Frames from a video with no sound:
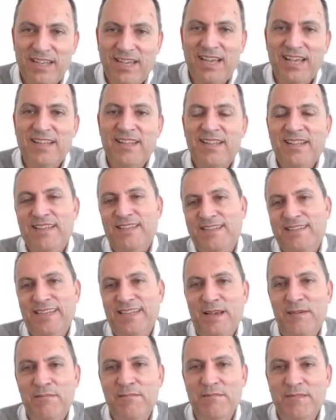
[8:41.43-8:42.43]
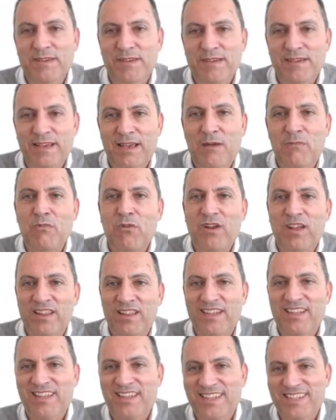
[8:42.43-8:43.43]
under the same
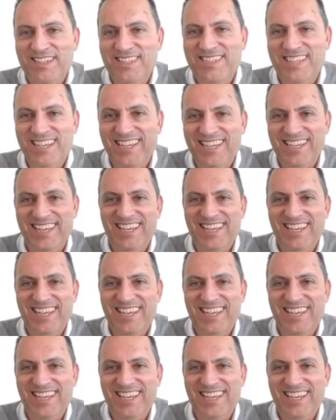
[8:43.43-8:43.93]
umbrella, let's say.